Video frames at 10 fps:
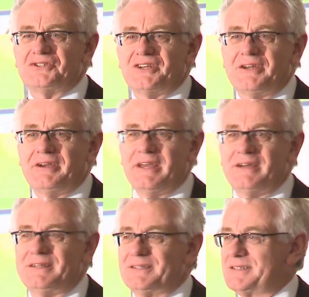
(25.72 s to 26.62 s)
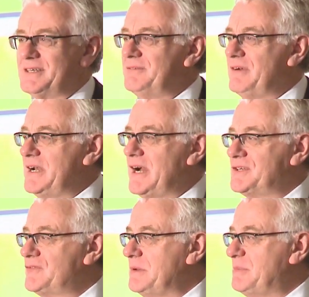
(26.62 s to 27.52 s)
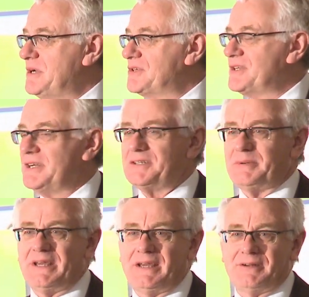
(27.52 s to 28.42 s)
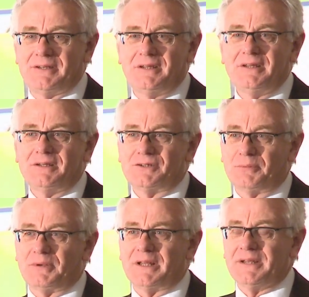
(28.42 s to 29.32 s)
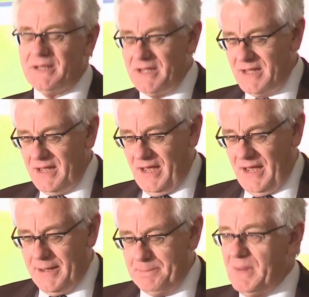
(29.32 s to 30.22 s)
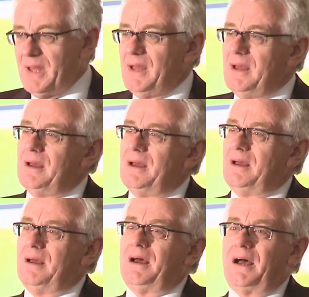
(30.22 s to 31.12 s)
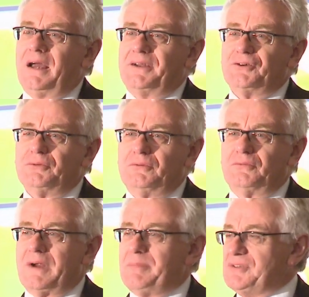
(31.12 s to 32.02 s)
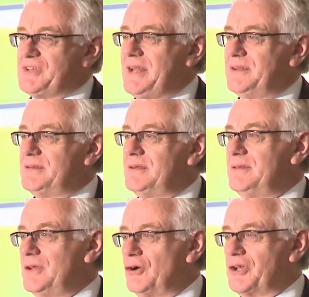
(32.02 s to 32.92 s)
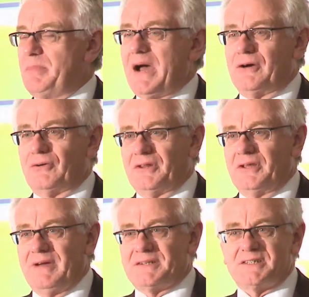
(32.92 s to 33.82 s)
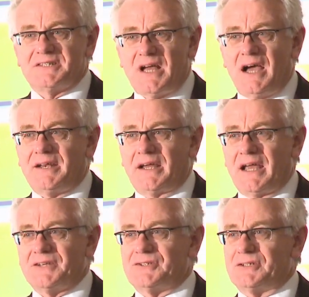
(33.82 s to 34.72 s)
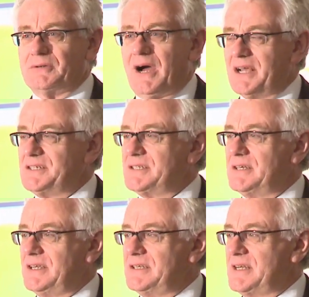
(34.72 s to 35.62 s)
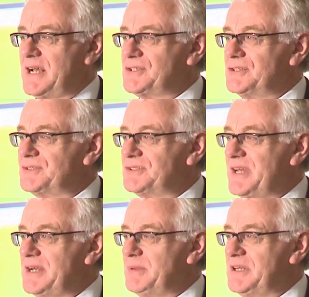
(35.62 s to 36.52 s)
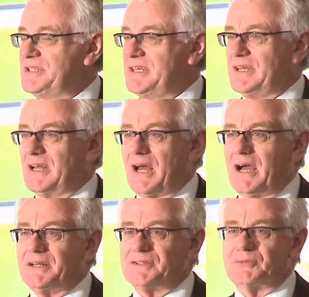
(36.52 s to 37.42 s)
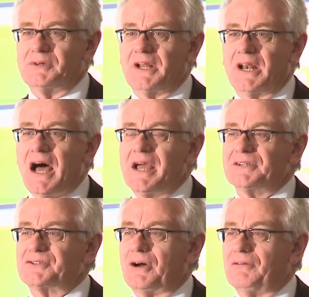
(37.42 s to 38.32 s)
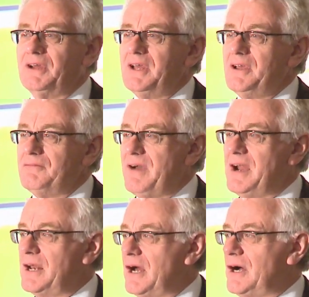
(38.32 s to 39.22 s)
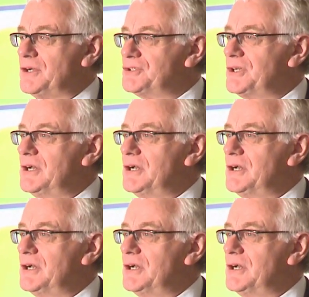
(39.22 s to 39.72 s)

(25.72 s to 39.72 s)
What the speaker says: to see you here, and it's very nice for me personally to be here in Dublin. I do represent the occupier on the investor side, I guess, through ISA, the International Sustainability Alliance. We're an alliance of very large